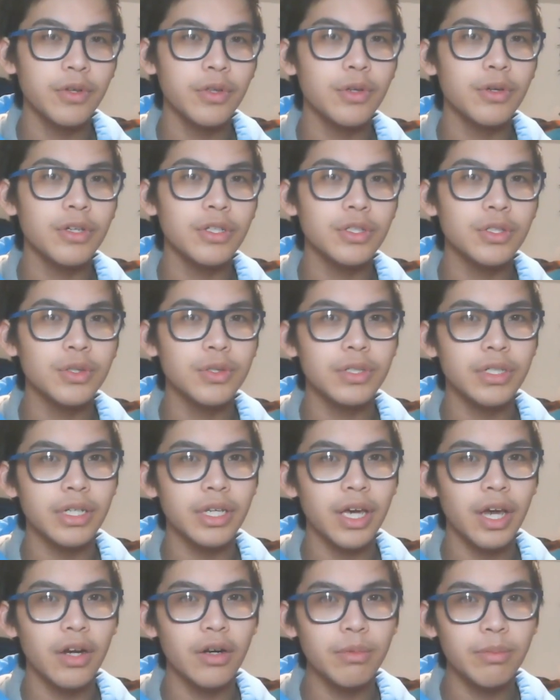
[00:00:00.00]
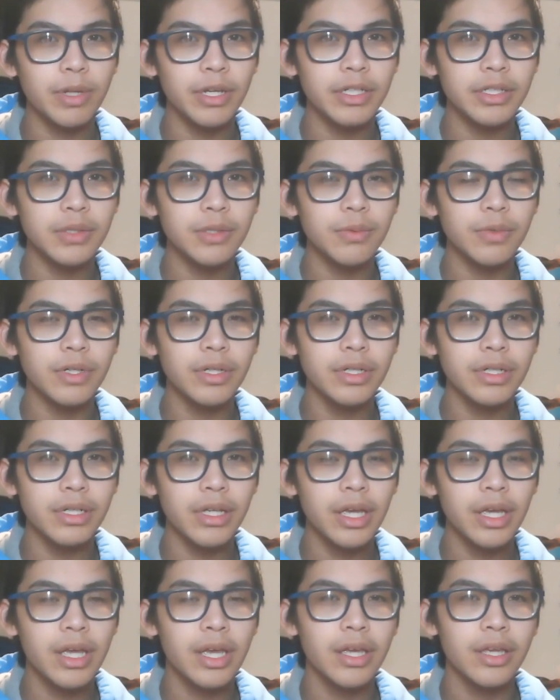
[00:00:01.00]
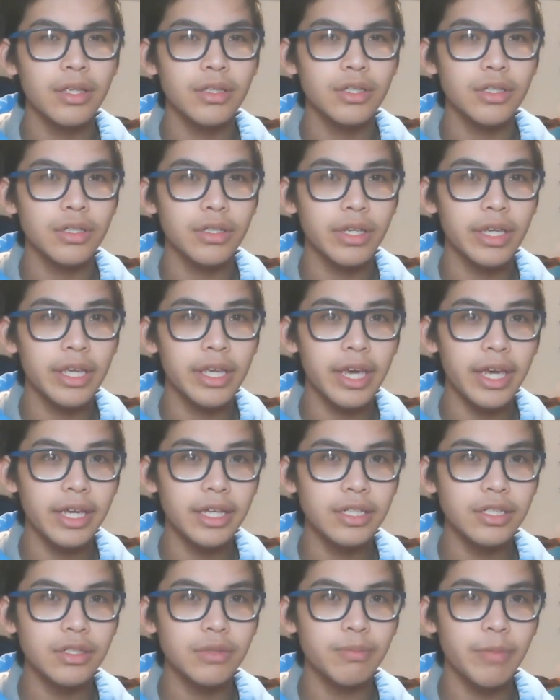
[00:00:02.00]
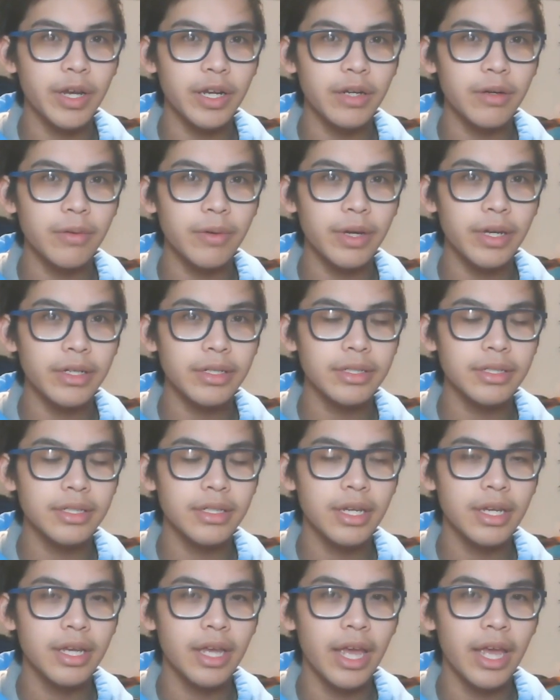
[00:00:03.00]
you can choose a Counterblast 1 to gauge Mega Rex,